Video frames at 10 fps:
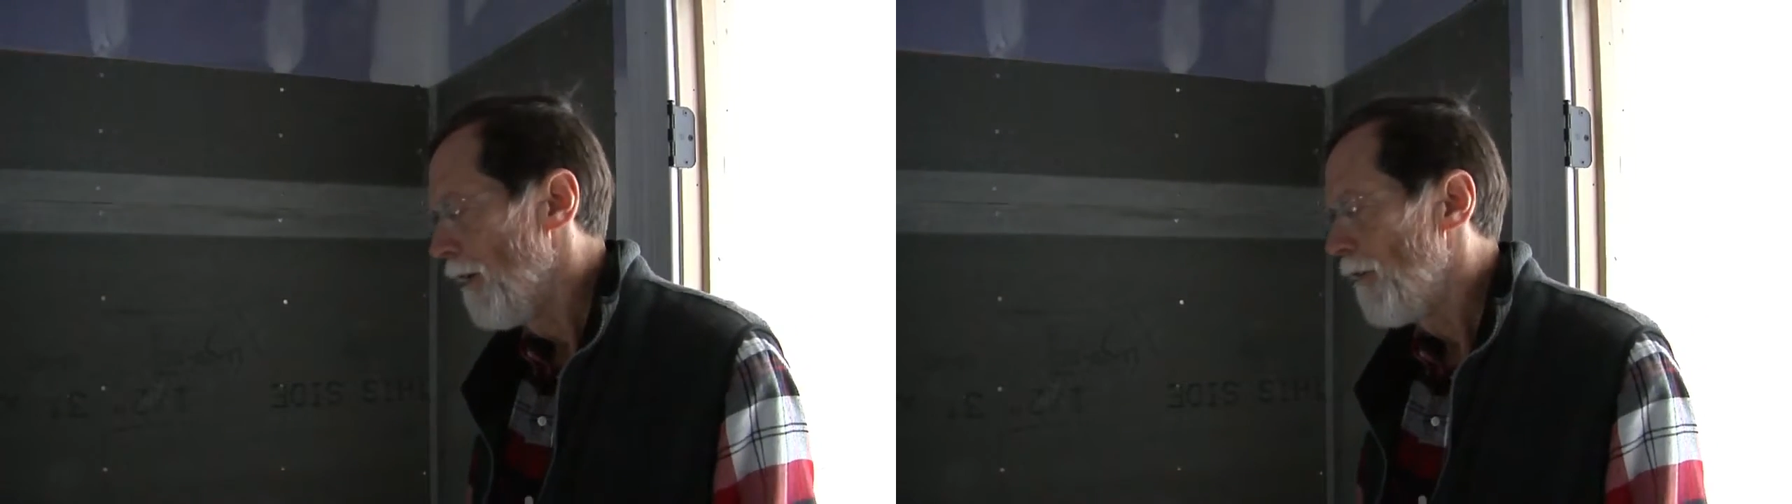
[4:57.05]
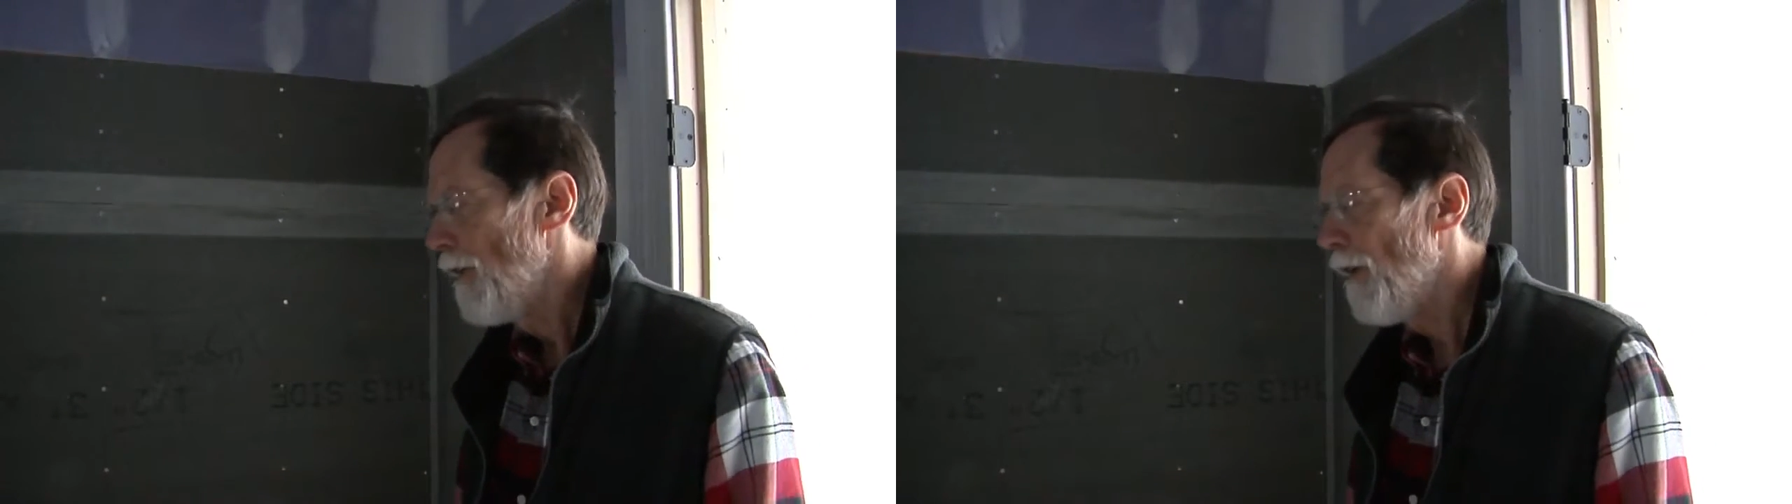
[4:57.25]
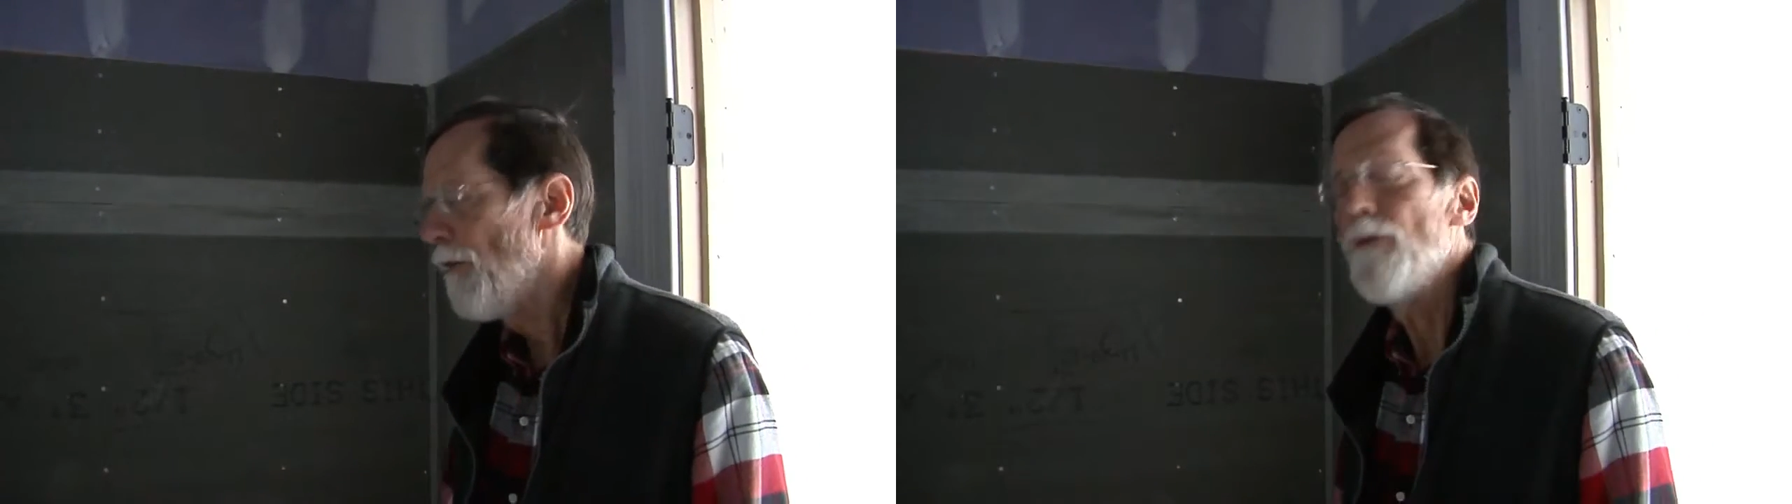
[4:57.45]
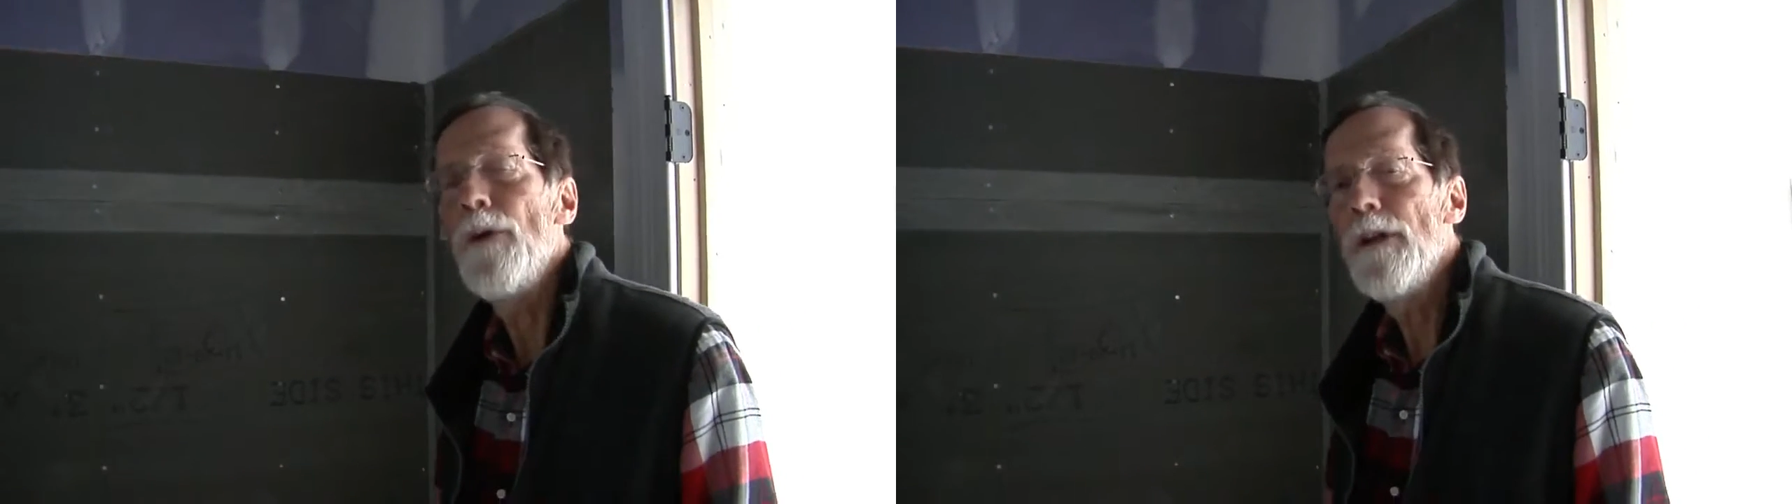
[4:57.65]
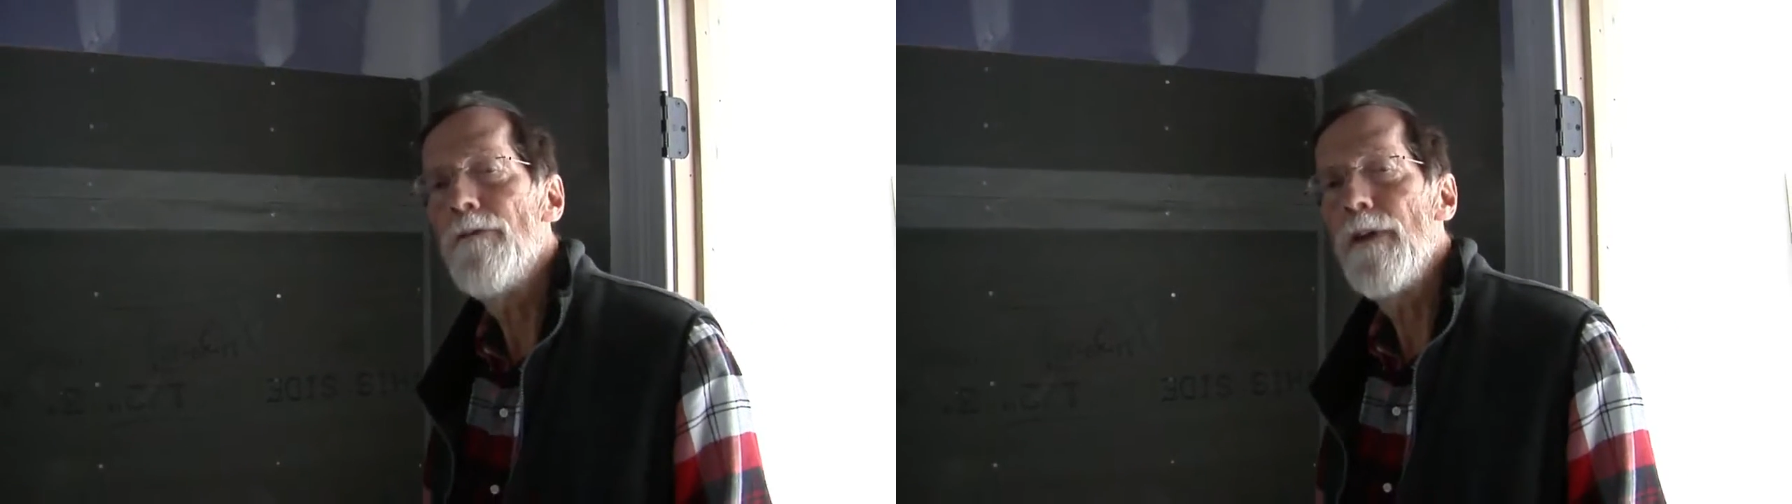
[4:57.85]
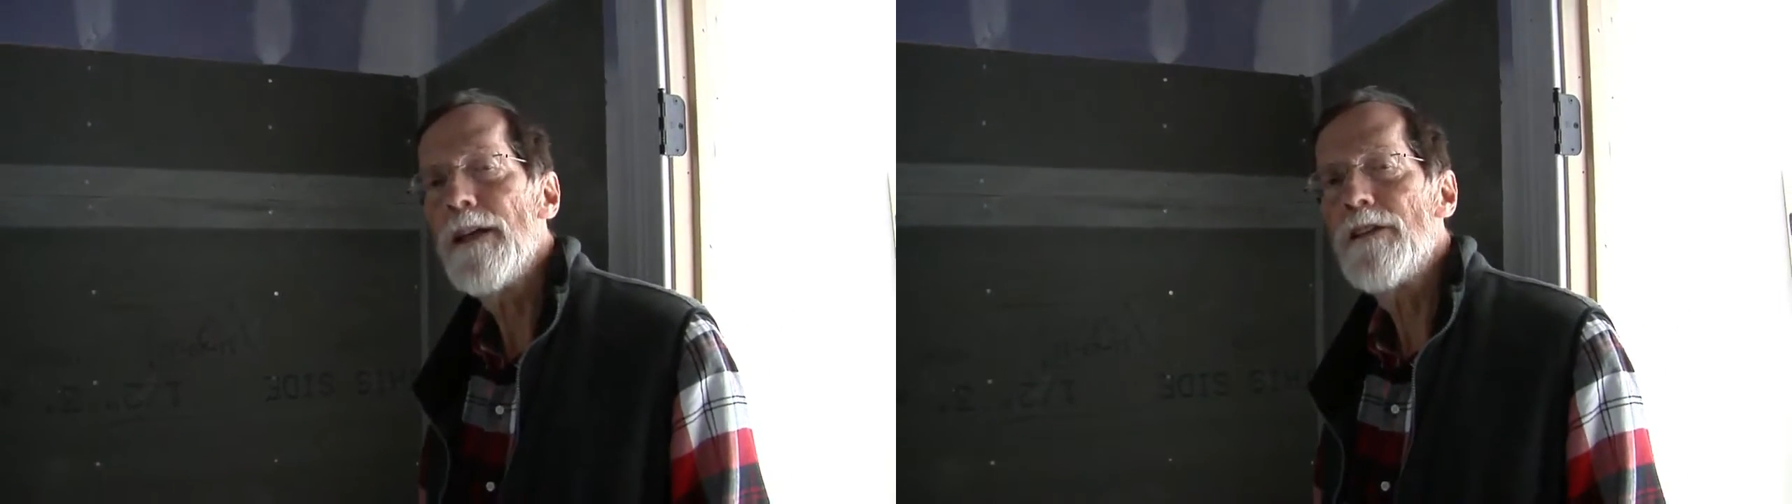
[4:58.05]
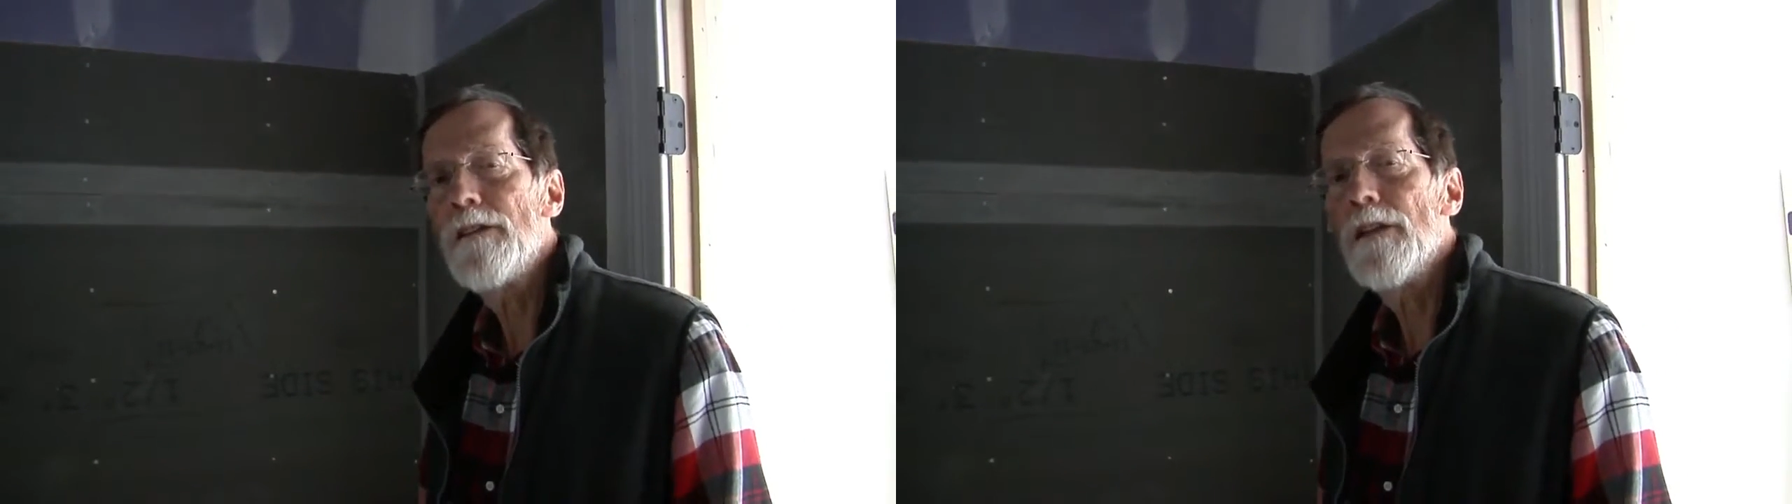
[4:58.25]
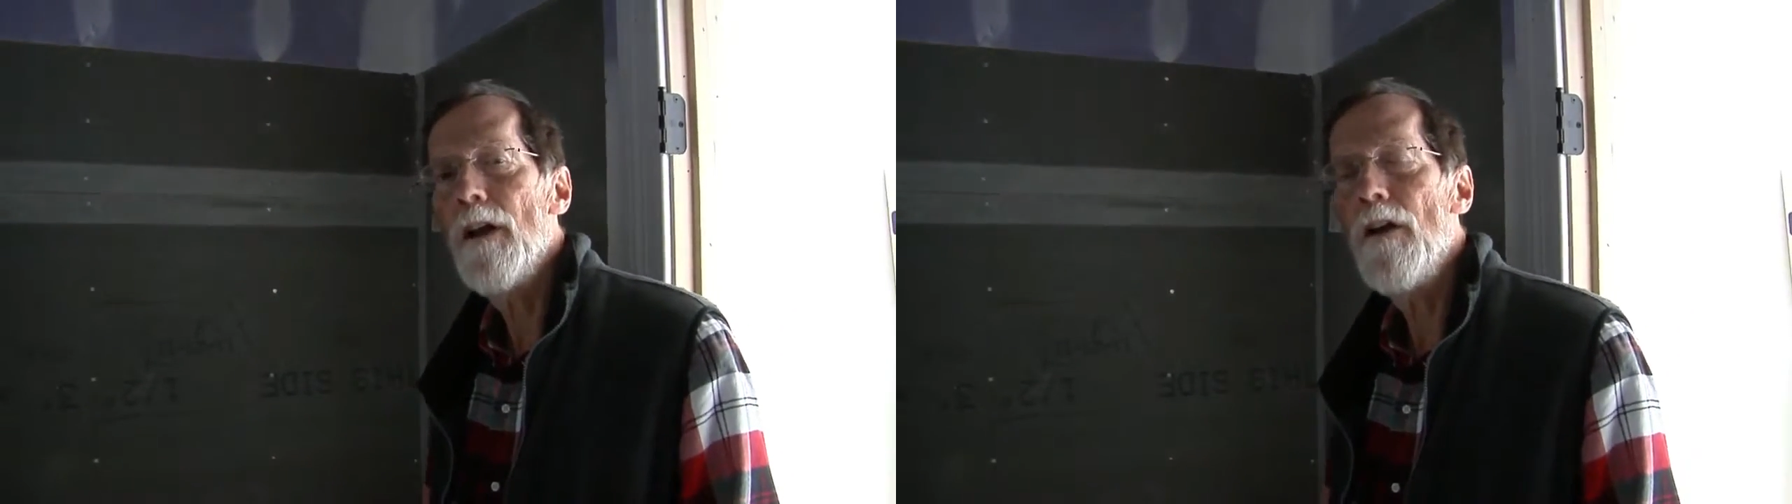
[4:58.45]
You know, when you invest a